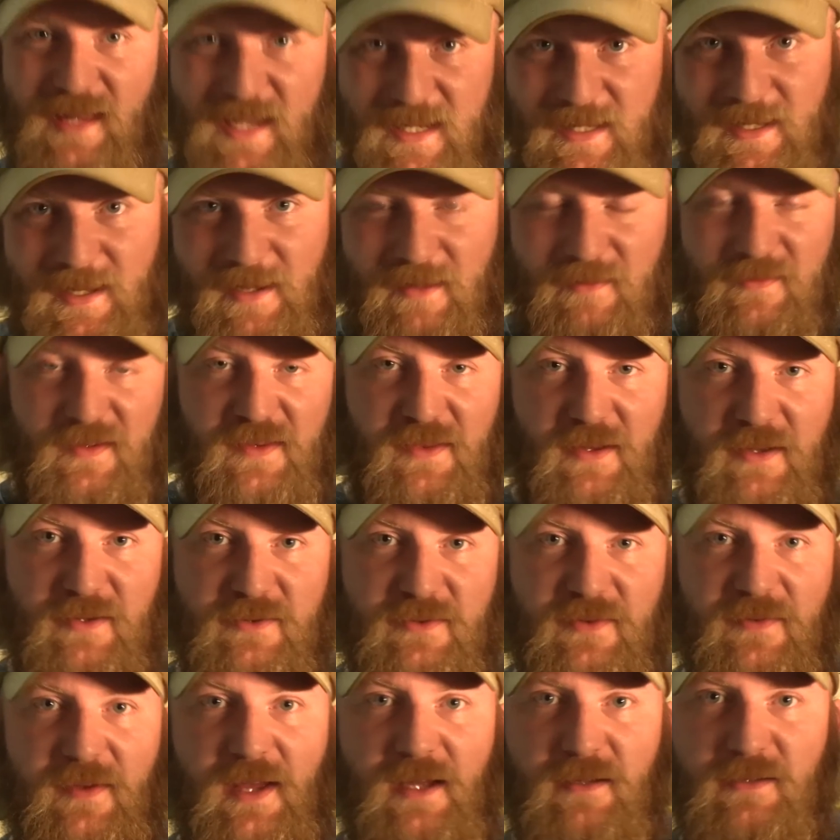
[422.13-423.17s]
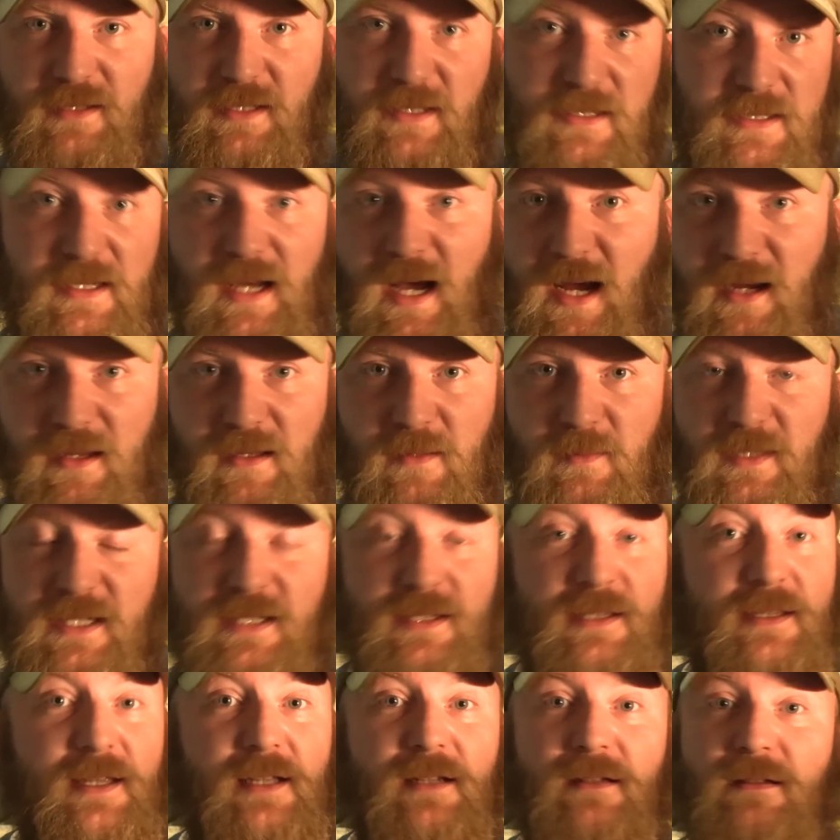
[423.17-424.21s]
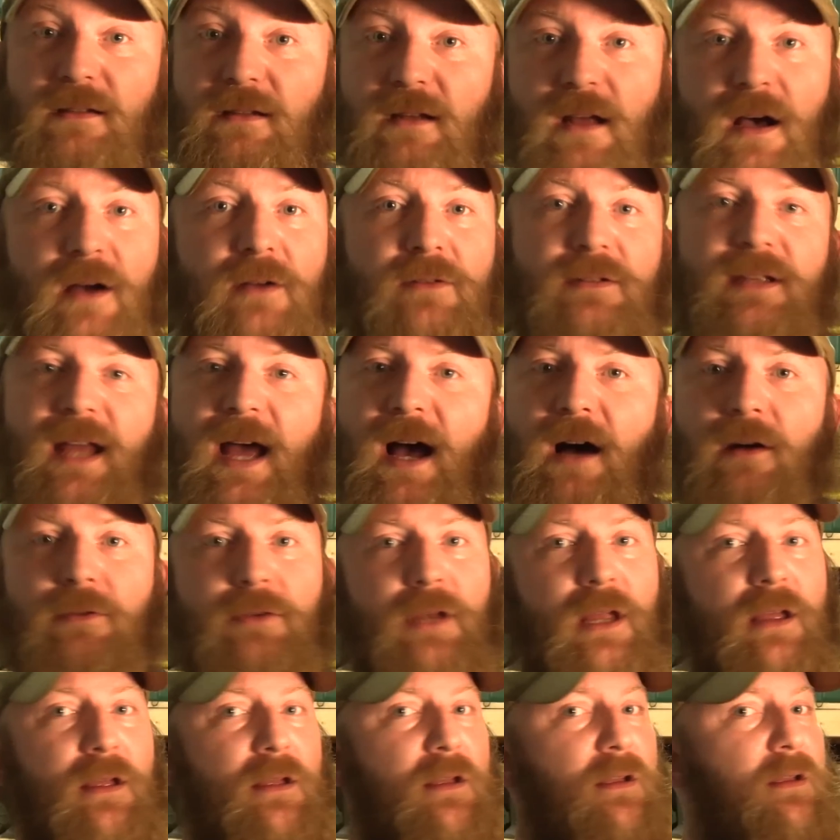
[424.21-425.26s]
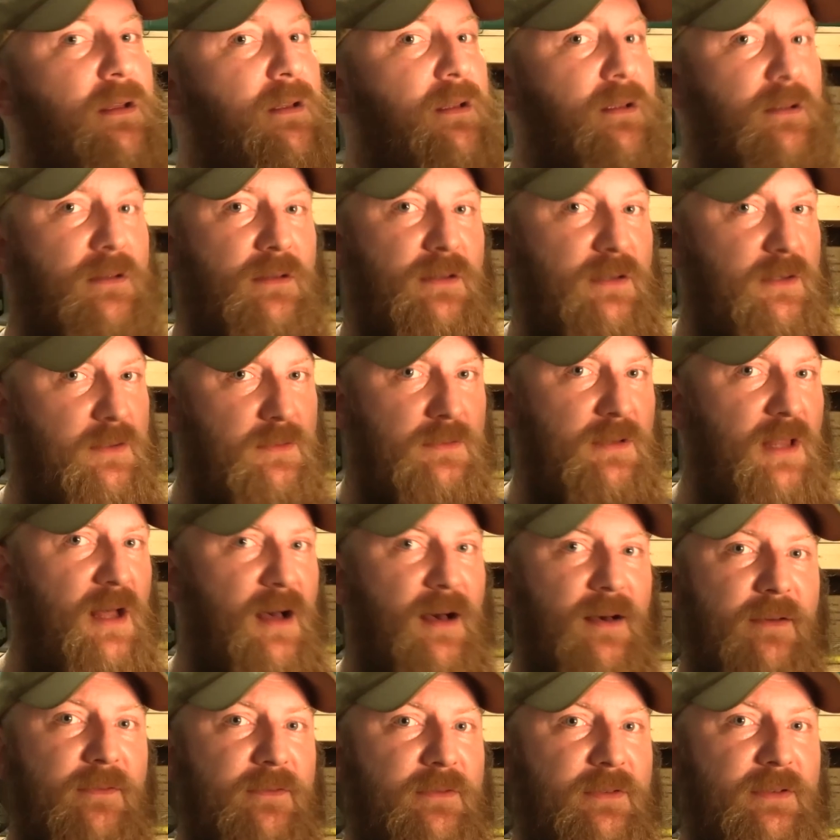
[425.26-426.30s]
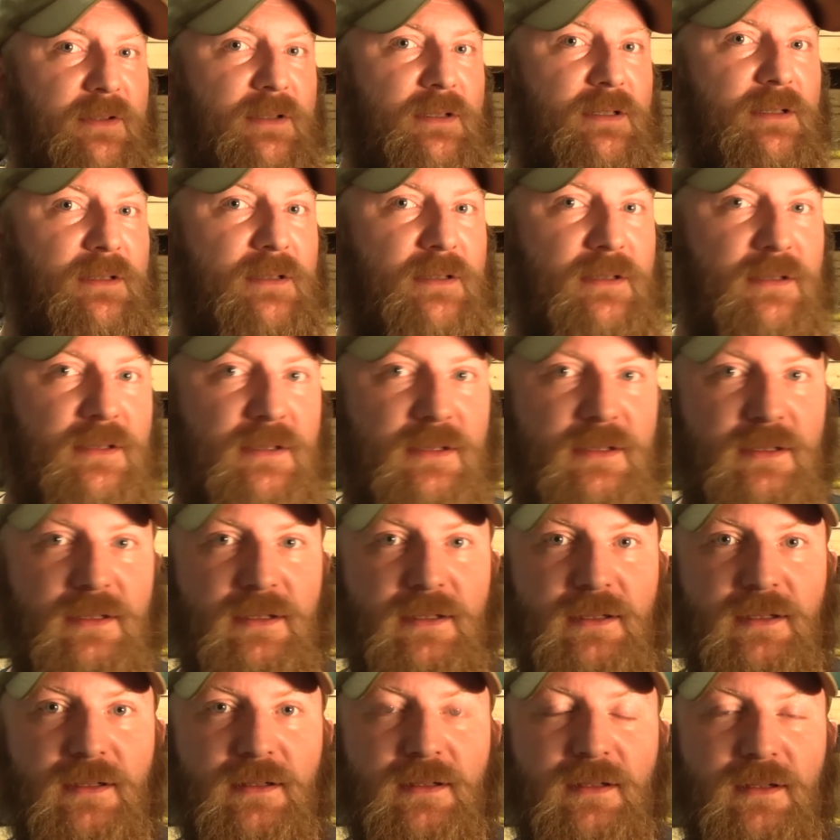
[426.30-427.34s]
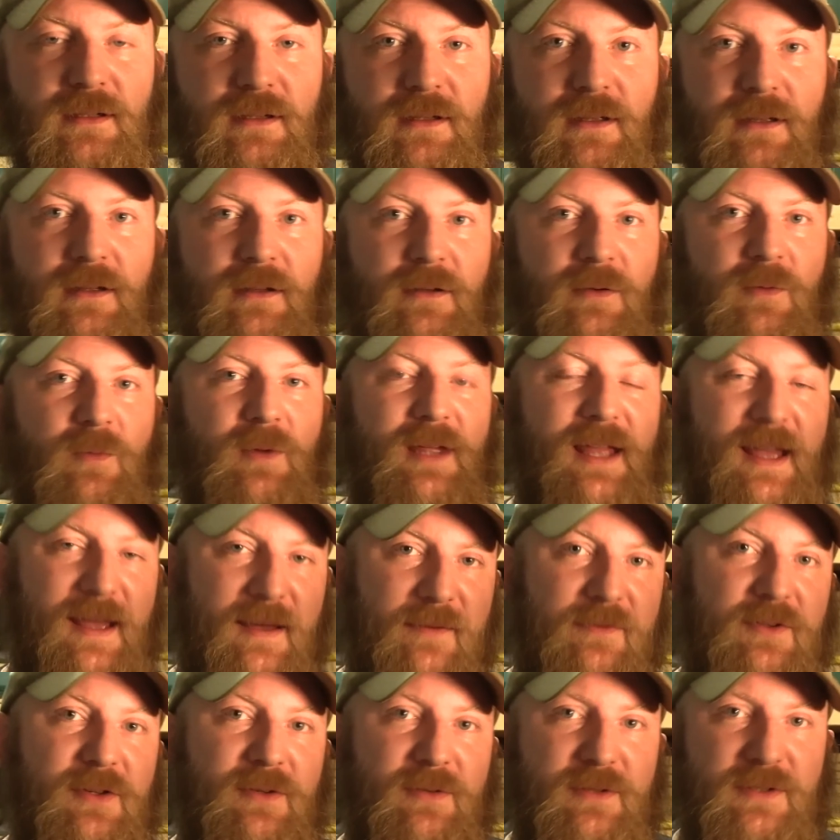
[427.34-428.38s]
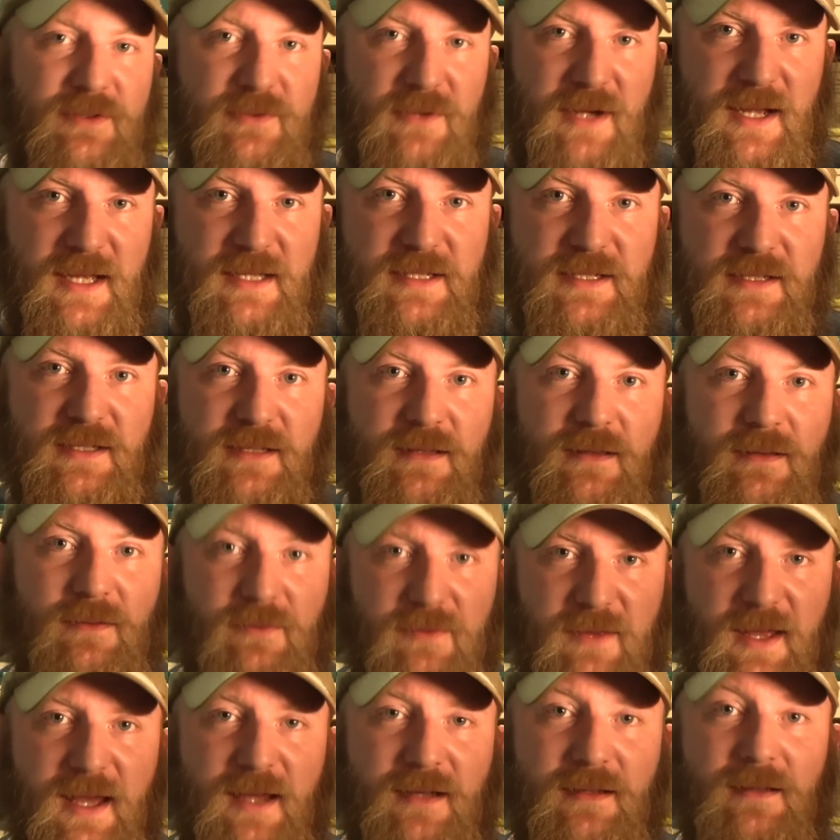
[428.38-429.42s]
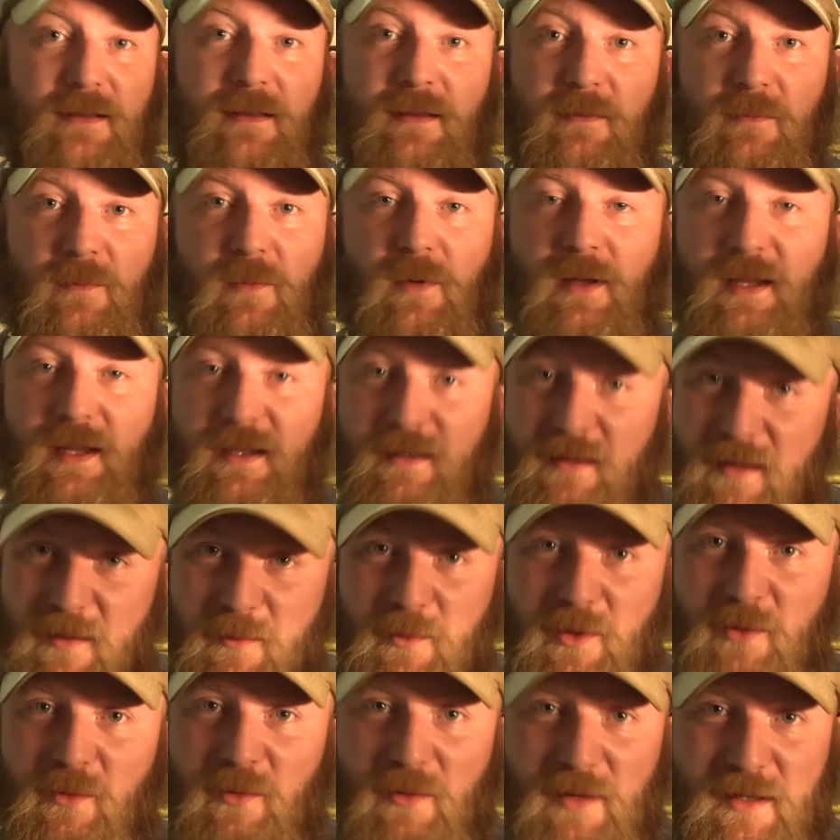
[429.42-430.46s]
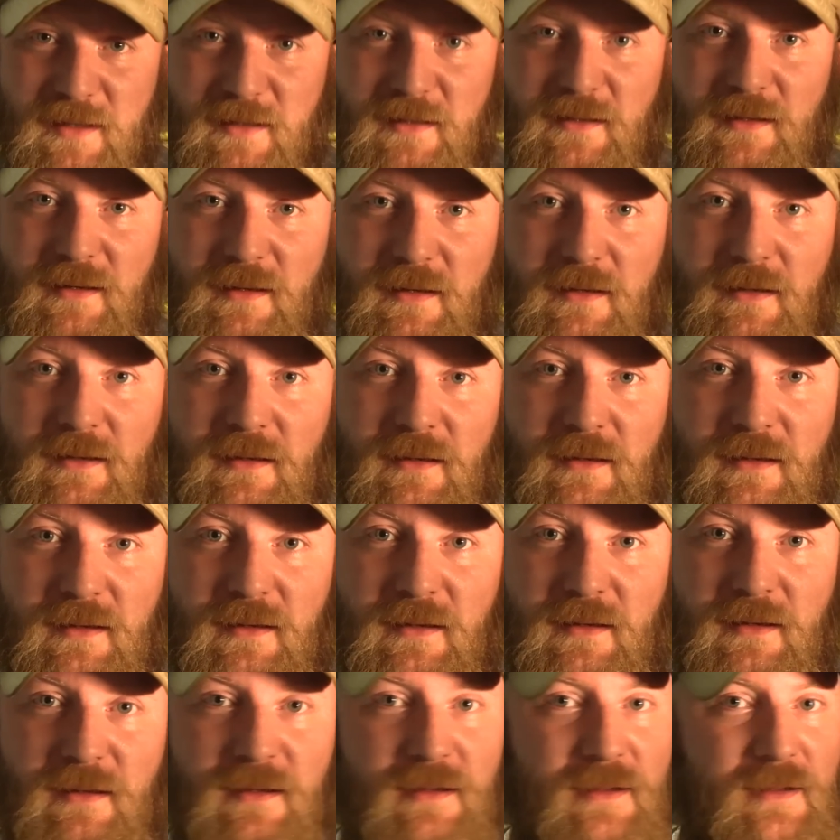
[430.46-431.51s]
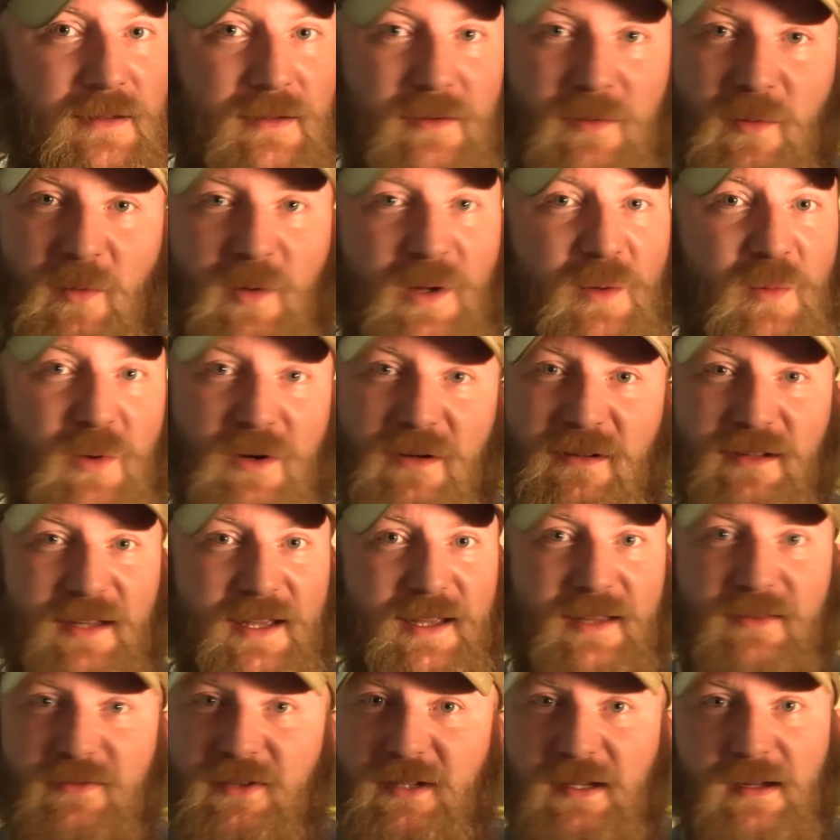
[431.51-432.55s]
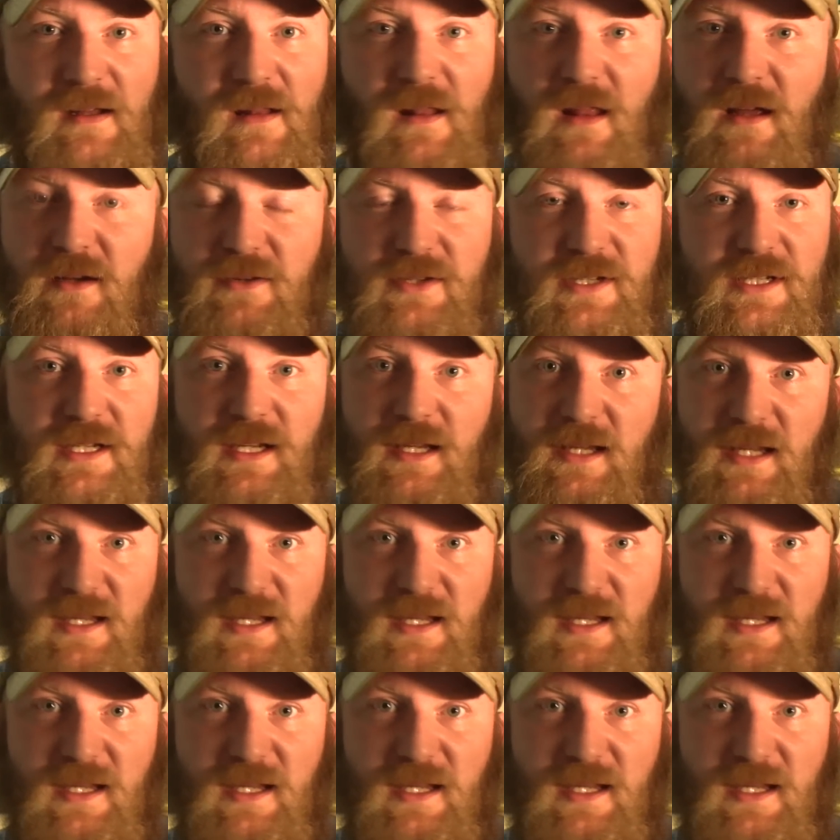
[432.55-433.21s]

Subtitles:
laid out in those founding documents that no doubt you love, we have to address the fact that when they were written, we weren't even close to